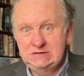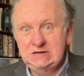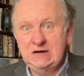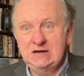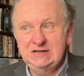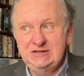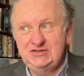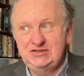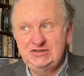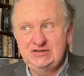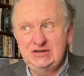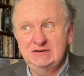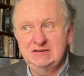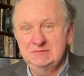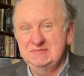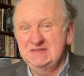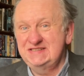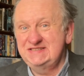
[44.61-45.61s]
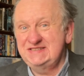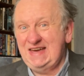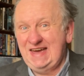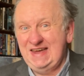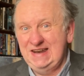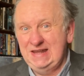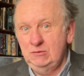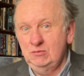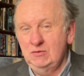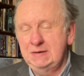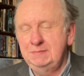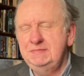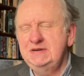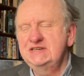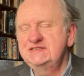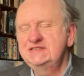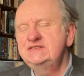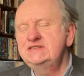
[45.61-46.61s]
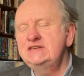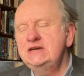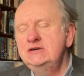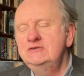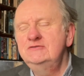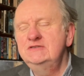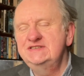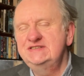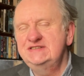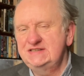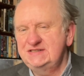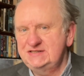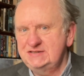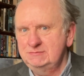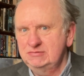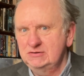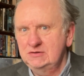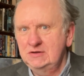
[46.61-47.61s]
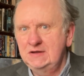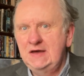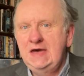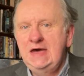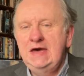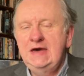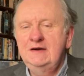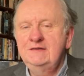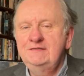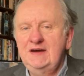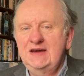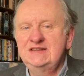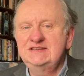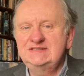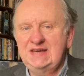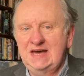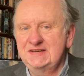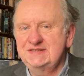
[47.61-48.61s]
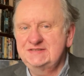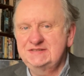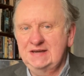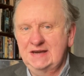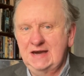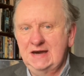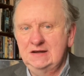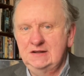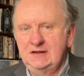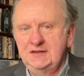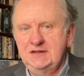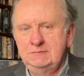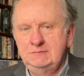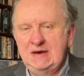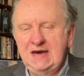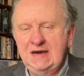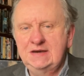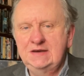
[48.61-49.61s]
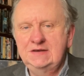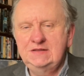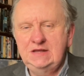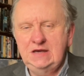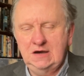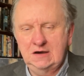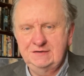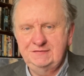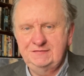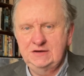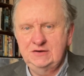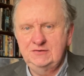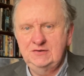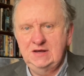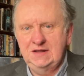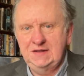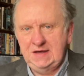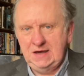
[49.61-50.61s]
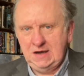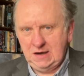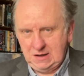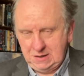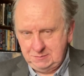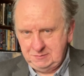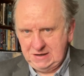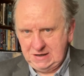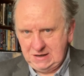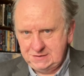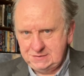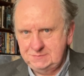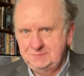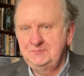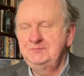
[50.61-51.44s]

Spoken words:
I used to show them this anyway because it's irresistible. Fantastical on the Mac, the iPhone, and the iPad.